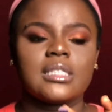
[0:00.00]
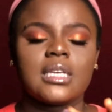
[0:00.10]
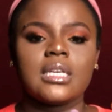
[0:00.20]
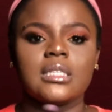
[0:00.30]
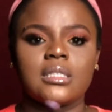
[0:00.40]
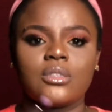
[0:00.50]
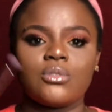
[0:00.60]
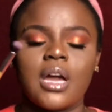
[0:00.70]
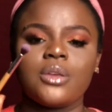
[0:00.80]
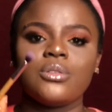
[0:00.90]
you
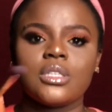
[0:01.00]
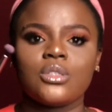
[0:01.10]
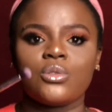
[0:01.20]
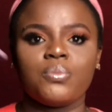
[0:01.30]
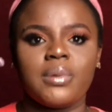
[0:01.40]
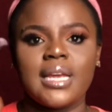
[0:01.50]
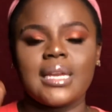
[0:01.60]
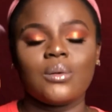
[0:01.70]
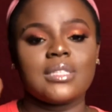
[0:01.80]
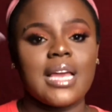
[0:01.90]
can use it to blend
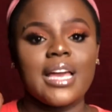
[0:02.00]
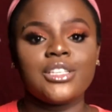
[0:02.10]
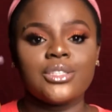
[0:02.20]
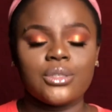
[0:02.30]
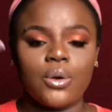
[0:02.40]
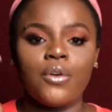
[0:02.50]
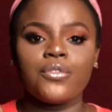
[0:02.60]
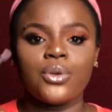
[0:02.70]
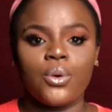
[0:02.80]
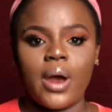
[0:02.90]
out the edges of
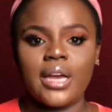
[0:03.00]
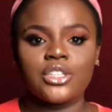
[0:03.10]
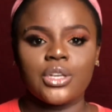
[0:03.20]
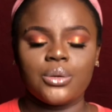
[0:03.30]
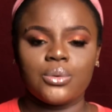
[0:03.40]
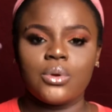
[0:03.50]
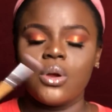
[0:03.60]
your eyeshadow,